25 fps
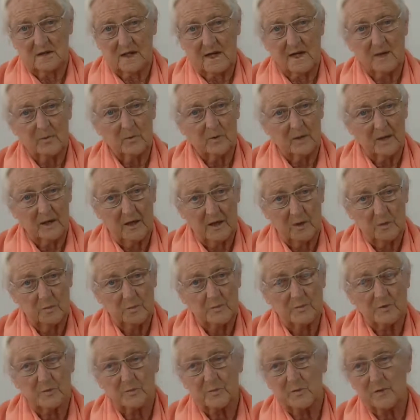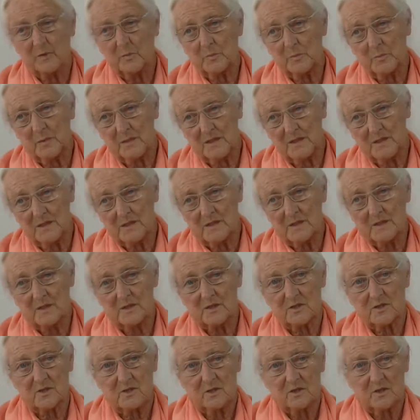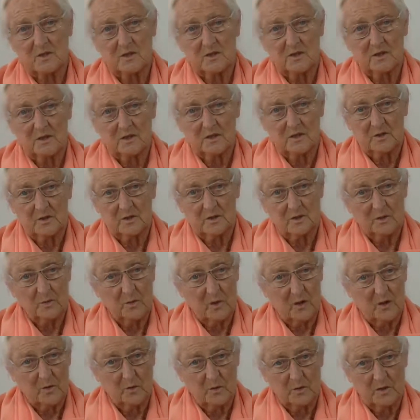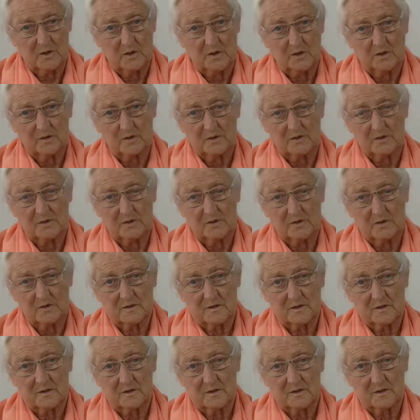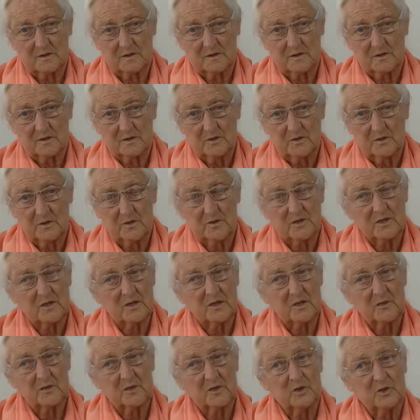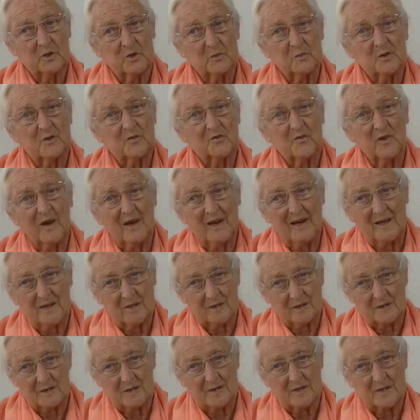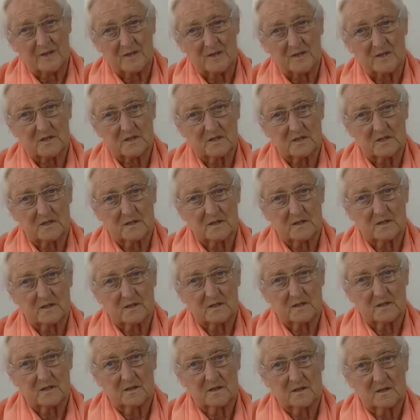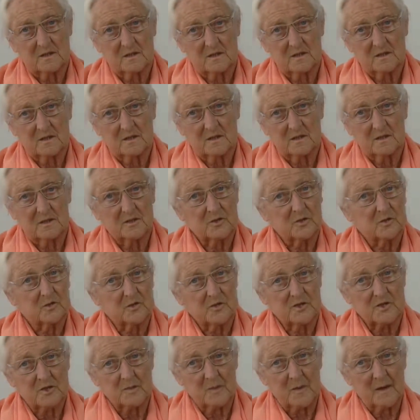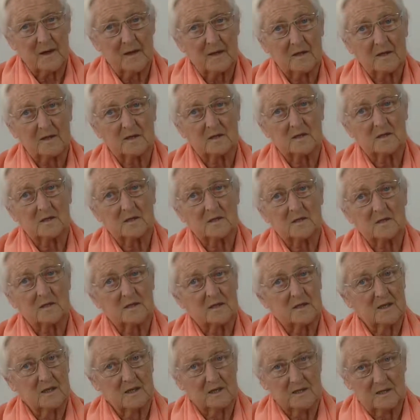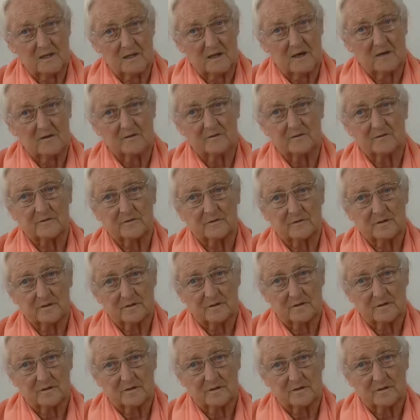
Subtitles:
I will help to bring peace to our world, to turn human violence into respect and love,